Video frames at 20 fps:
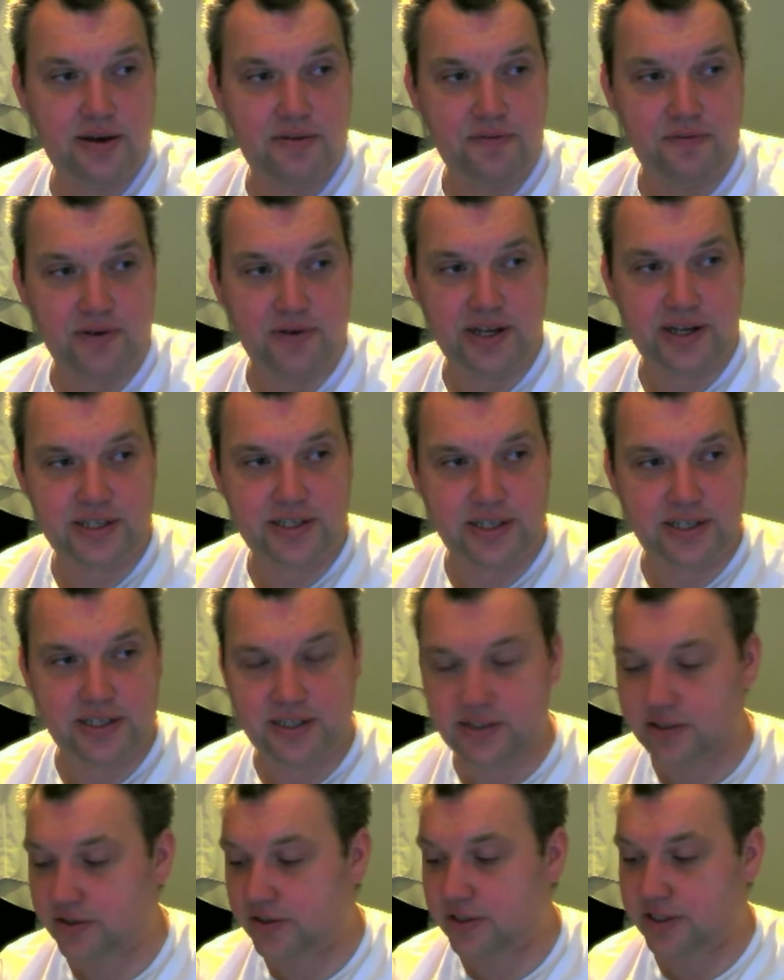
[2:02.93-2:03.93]
right here
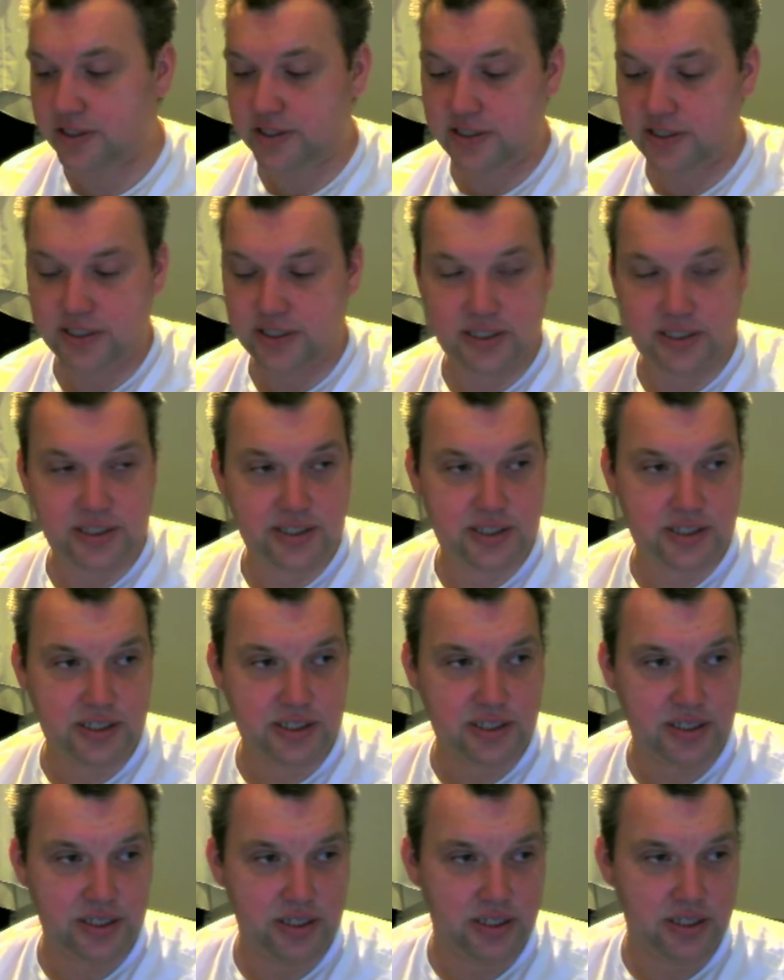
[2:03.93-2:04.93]
so you can see
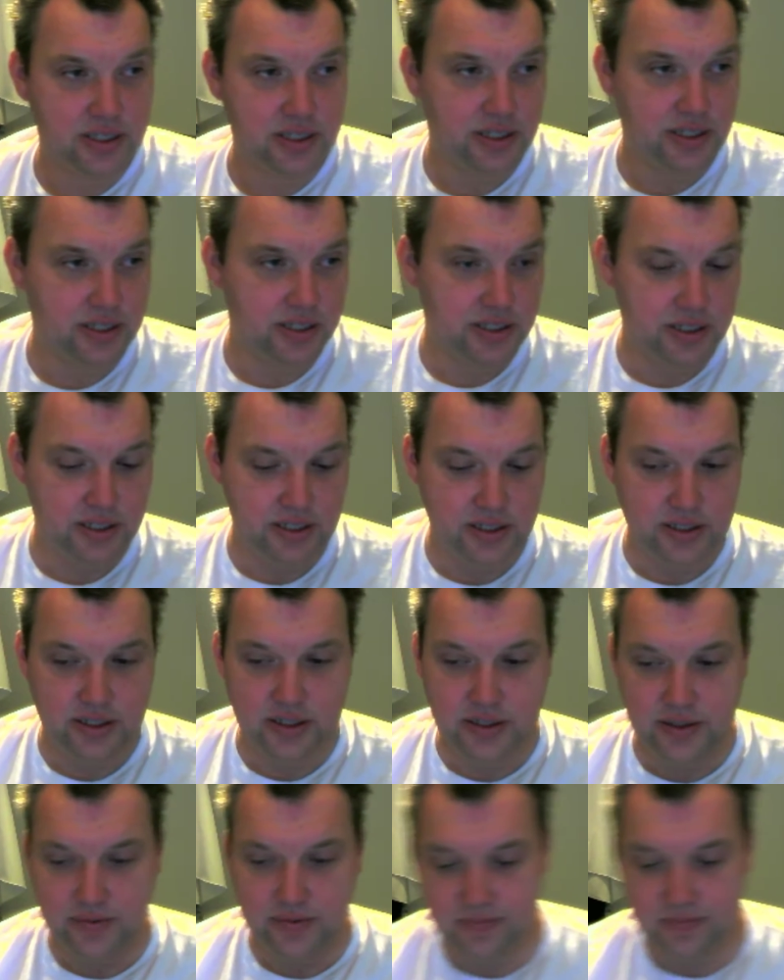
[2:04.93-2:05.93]
it.
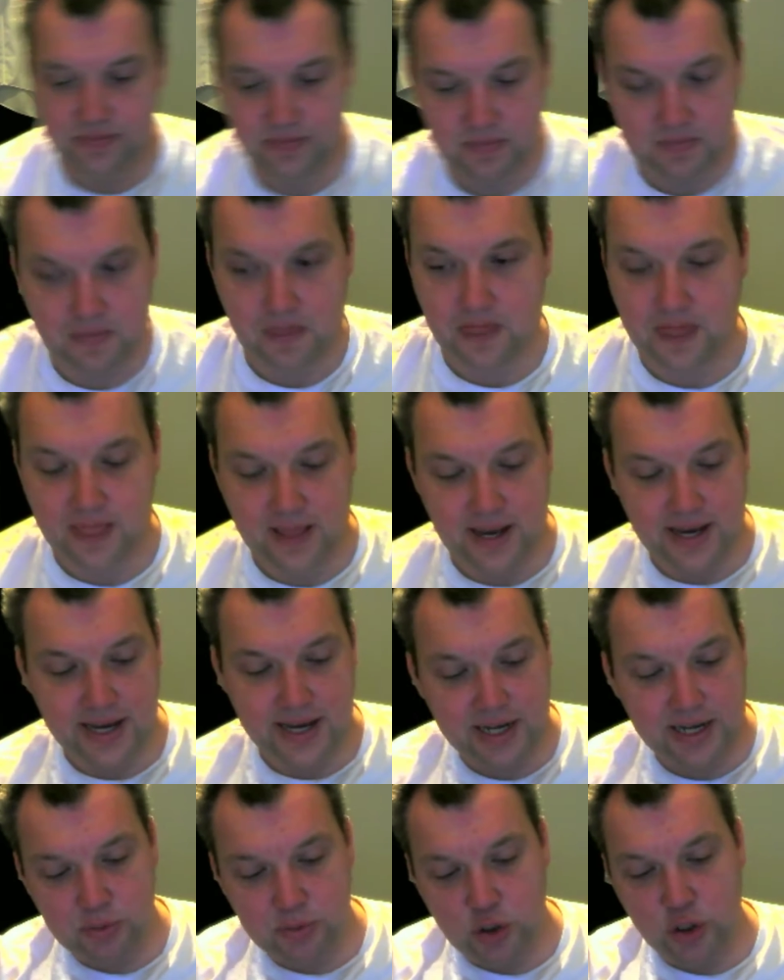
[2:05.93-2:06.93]

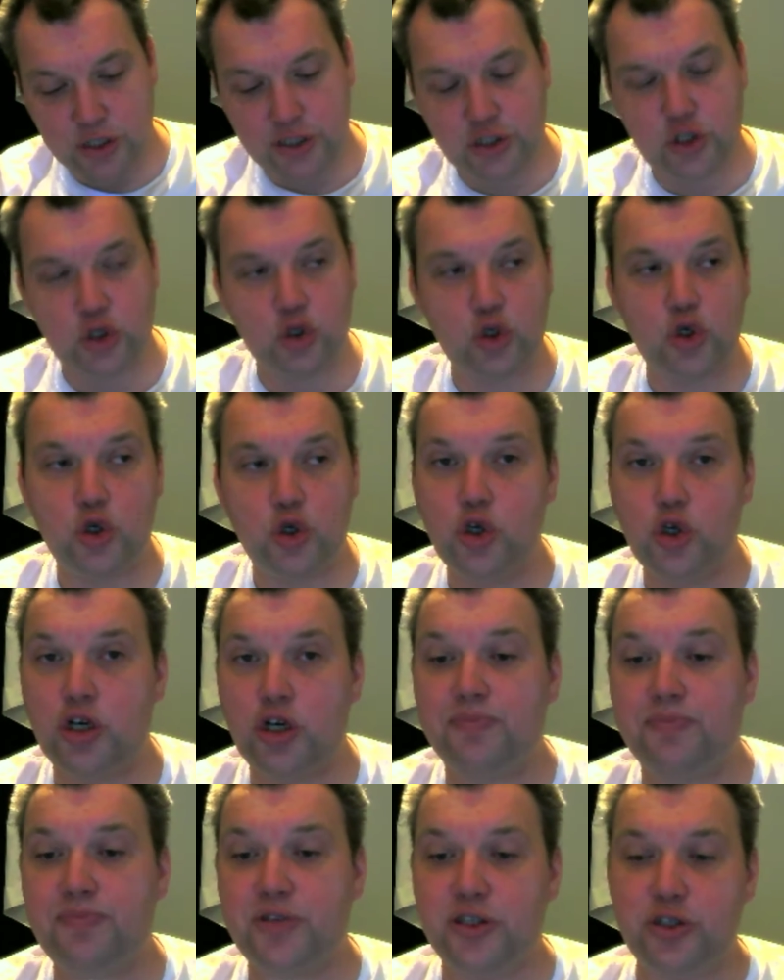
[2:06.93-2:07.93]
And I'm going to hook
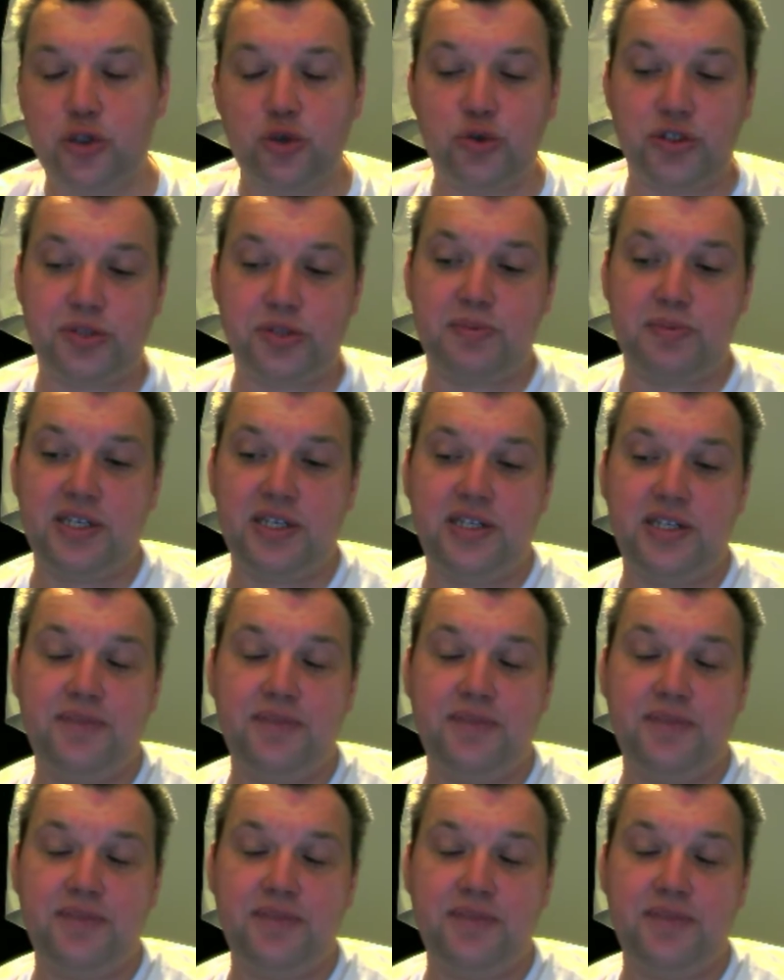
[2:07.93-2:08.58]
up the USB.